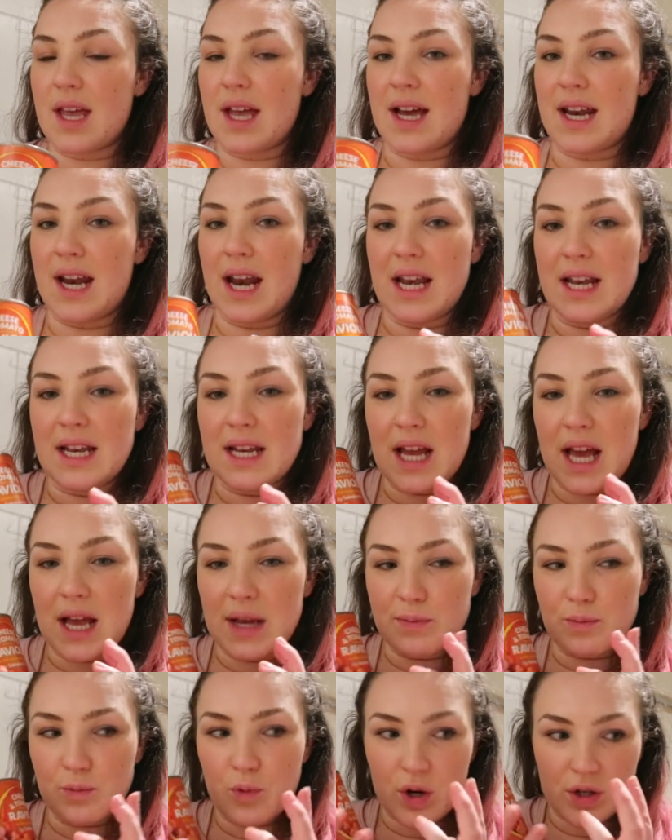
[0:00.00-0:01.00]

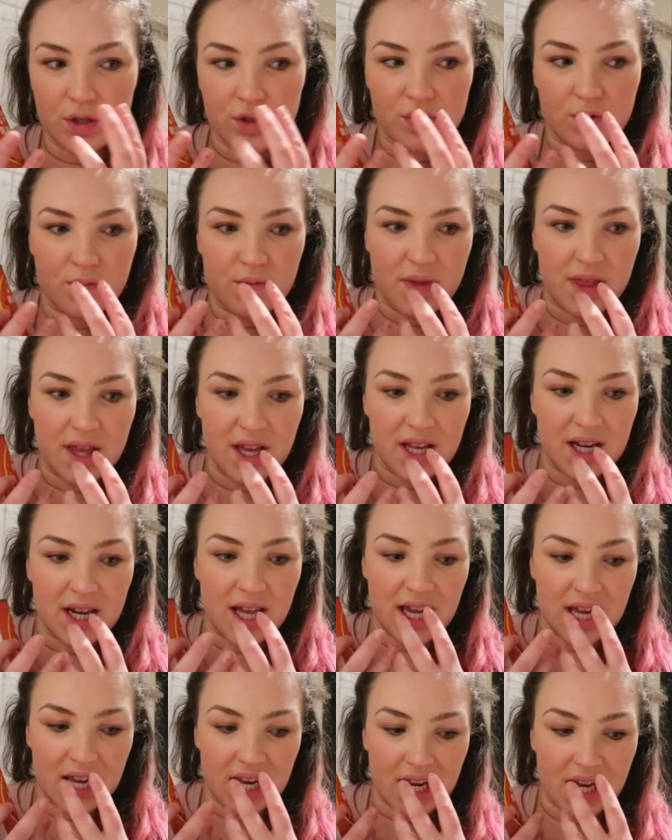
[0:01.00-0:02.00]
I want something
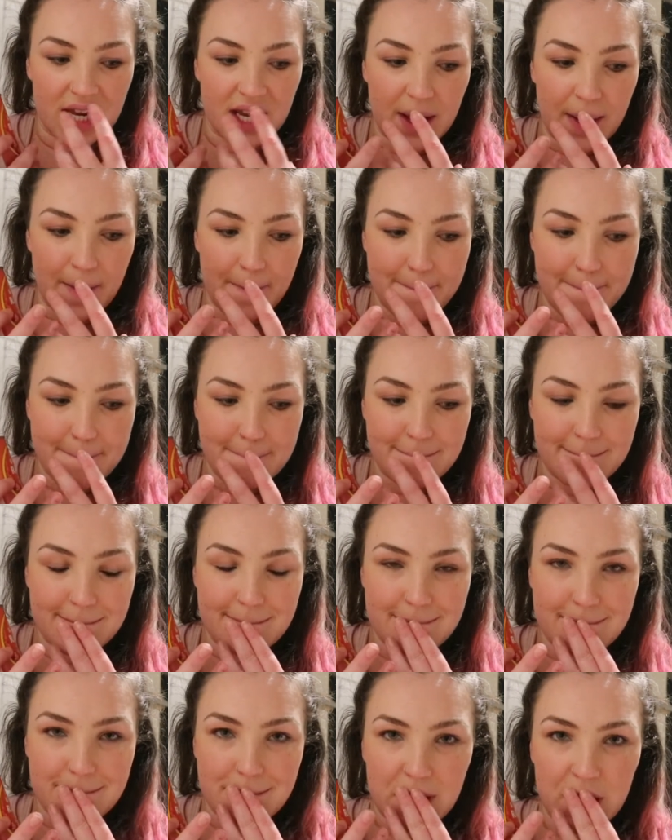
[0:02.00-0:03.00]
like
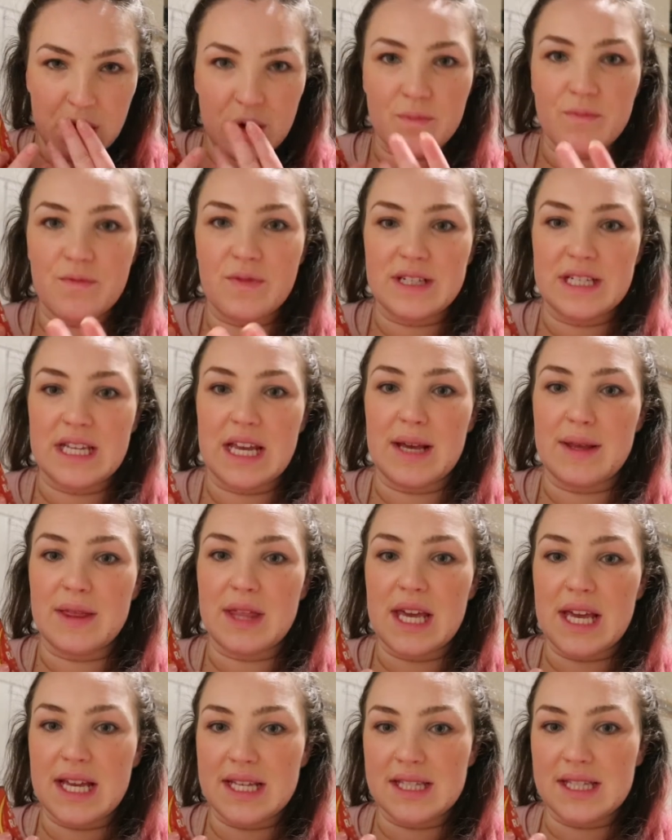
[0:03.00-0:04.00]
comforting
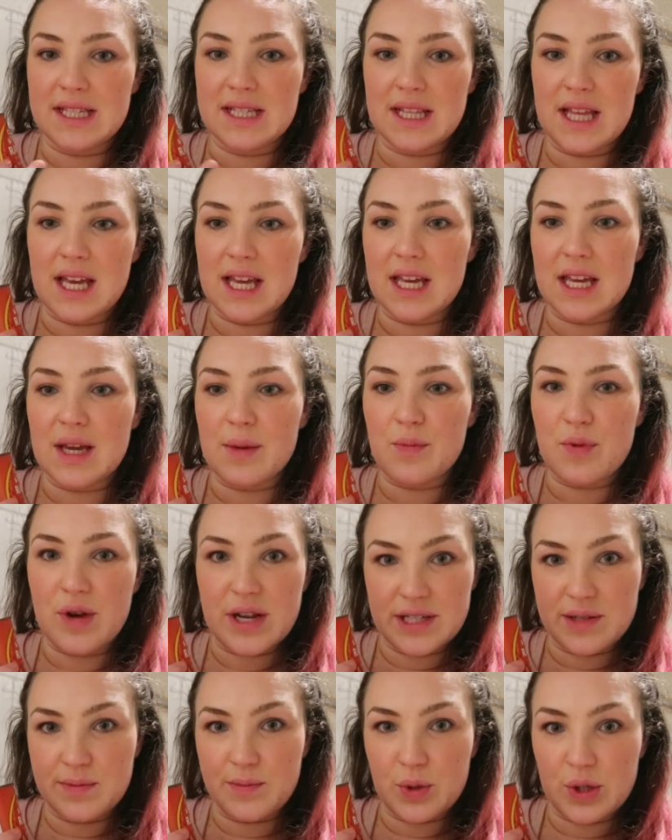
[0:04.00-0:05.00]
that isn't like
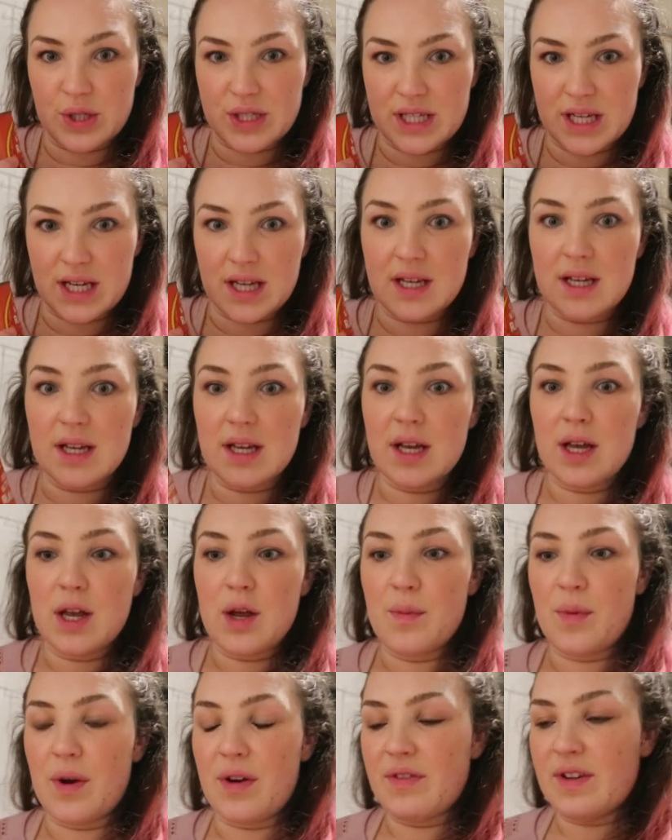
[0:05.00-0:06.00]
bread and butter,
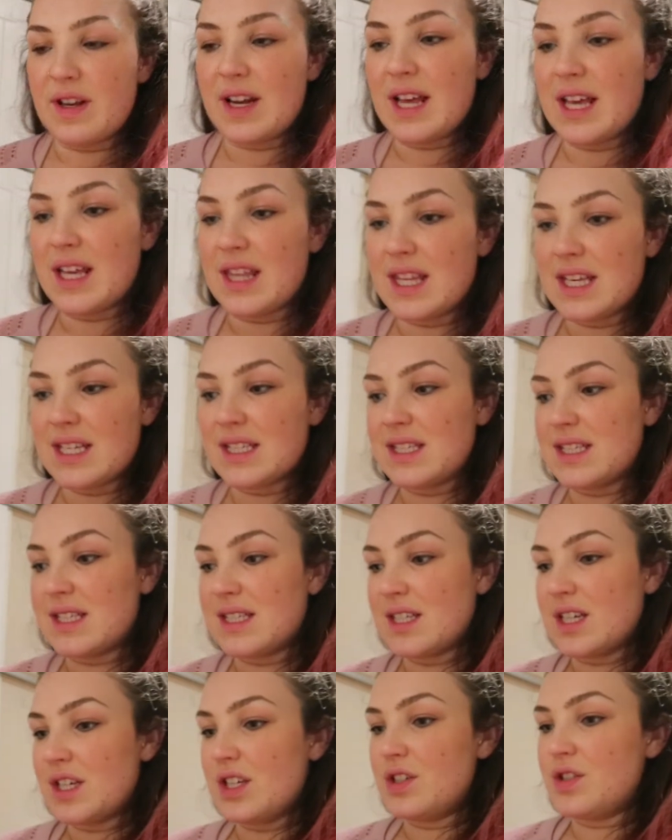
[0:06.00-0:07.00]
but I feel like this
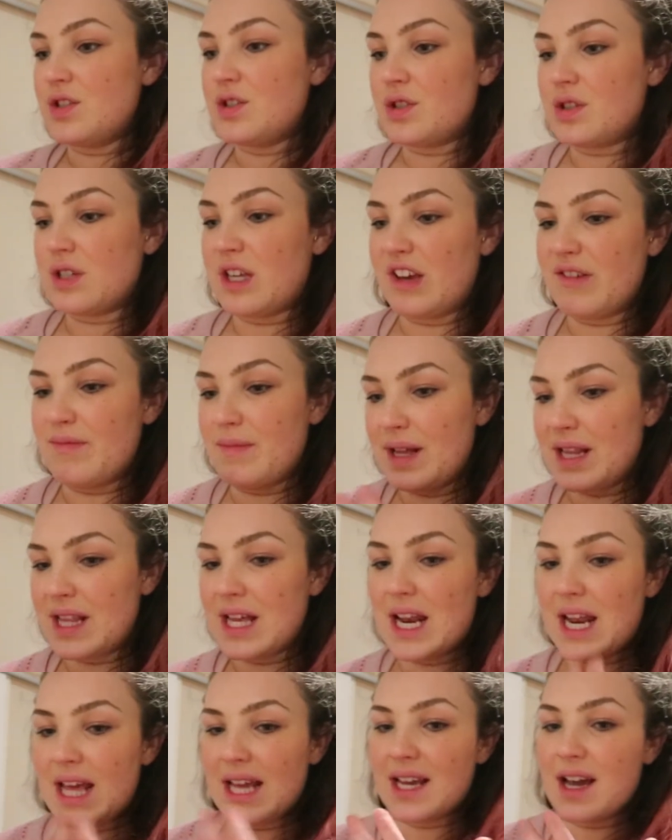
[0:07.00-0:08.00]
is gonna give me
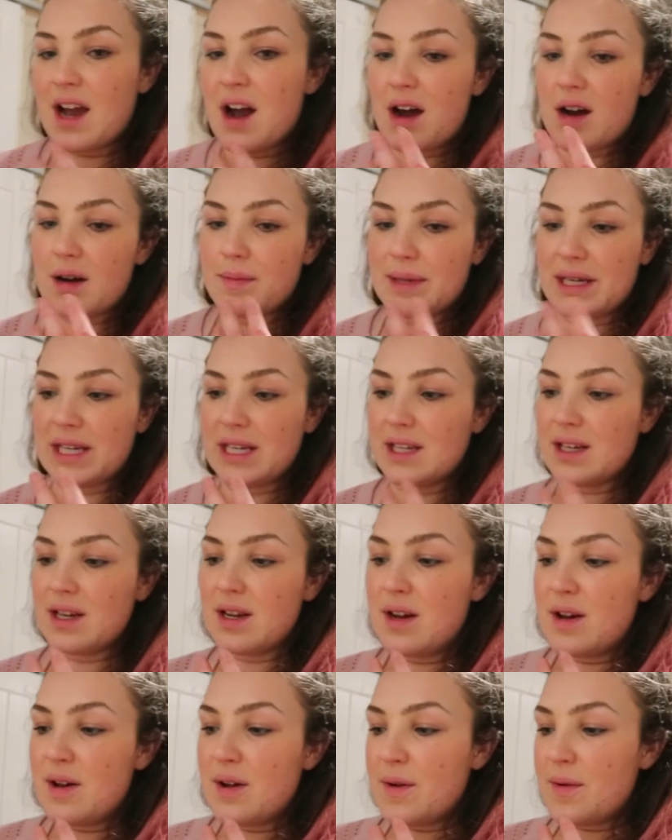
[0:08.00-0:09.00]
that like carby
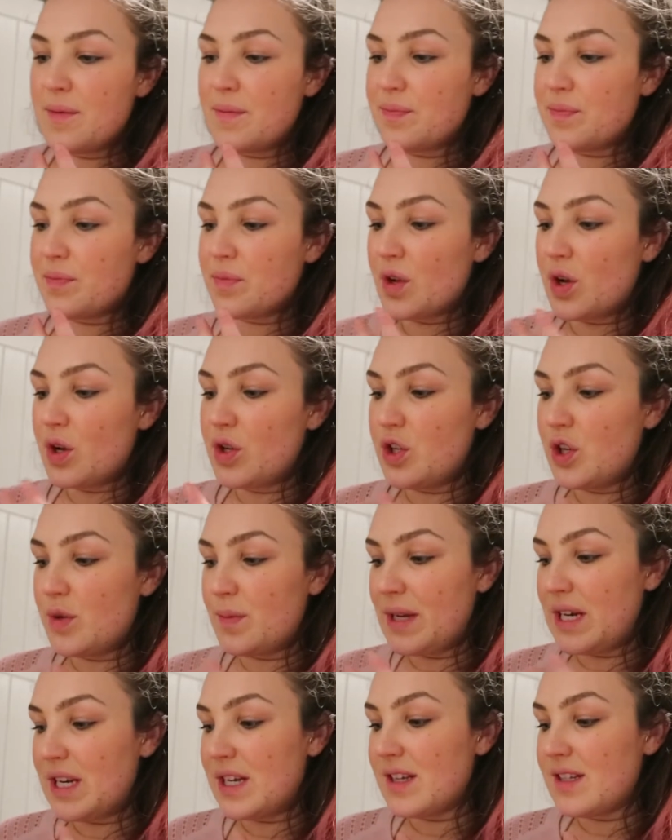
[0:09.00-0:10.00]

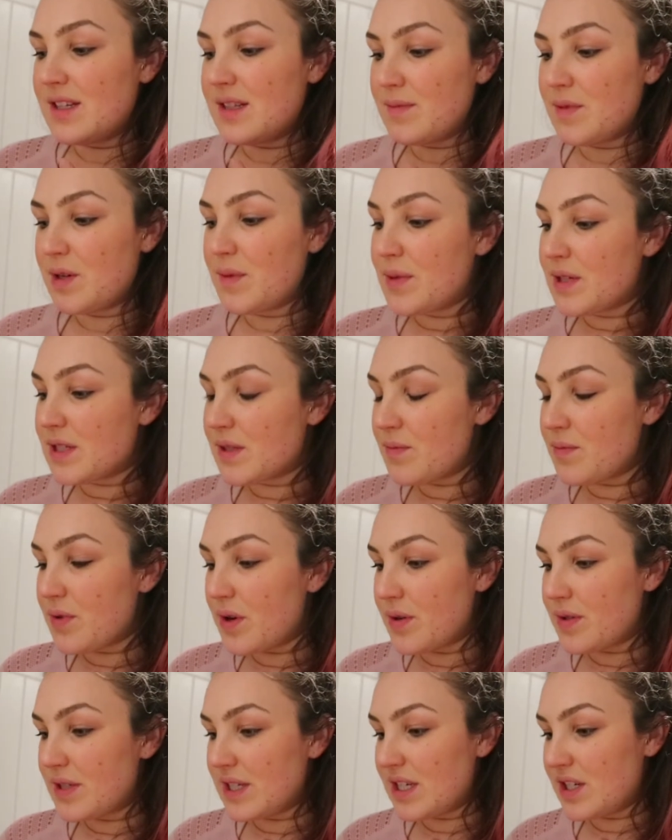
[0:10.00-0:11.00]
yumminess. I'm gonna put some
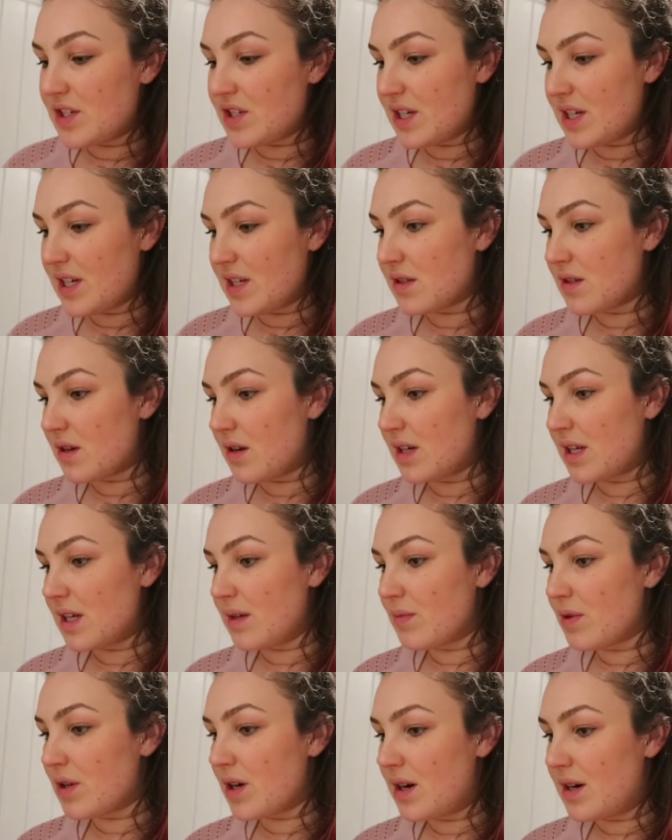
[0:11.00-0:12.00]
protein cheese on
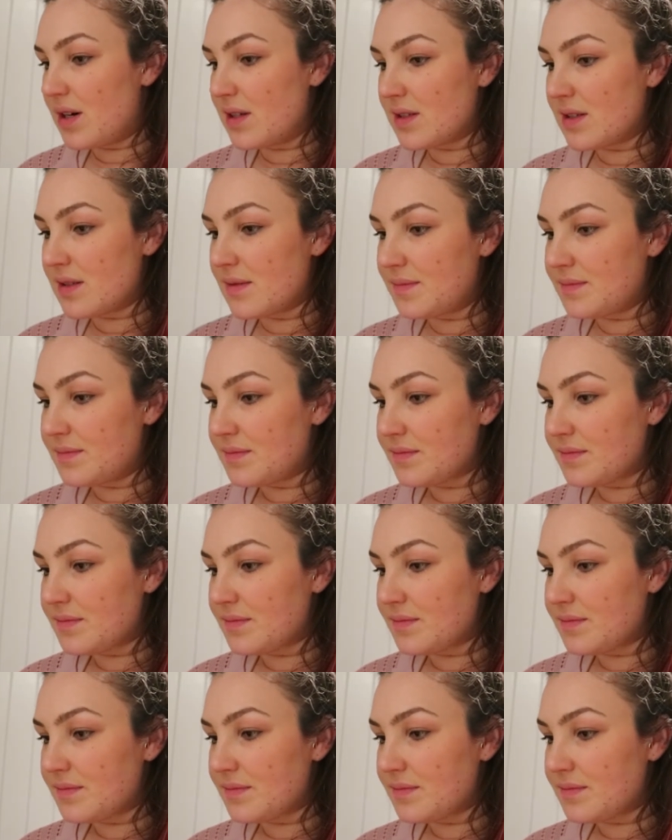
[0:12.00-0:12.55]
it because